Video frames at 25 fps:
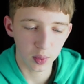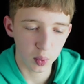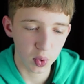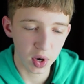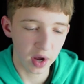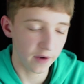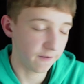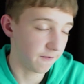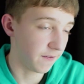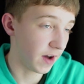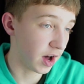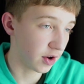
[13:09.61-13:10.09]

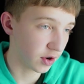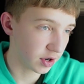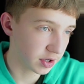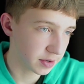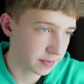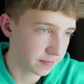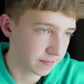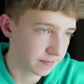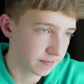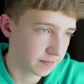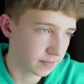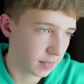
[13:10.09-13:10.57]
we have found
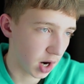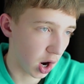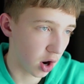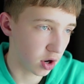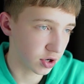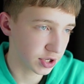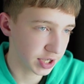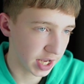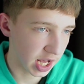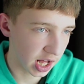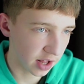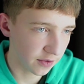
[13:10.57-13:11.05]
it
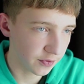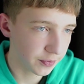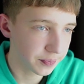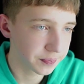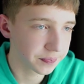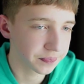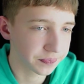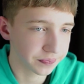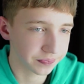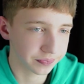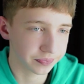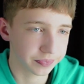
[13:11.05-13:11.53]
ourselves.
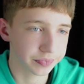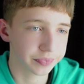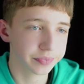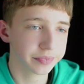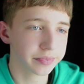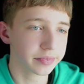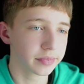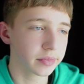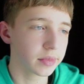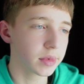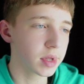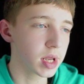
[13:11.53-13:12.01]

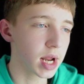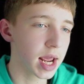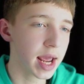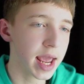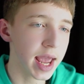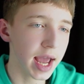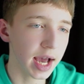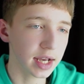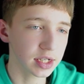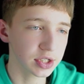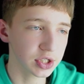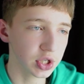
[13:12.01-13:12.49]

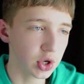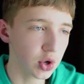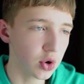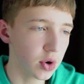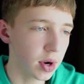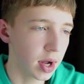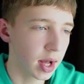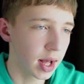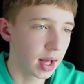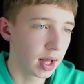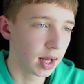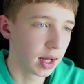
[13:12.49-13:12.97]

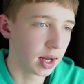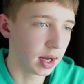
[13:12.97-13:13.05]
So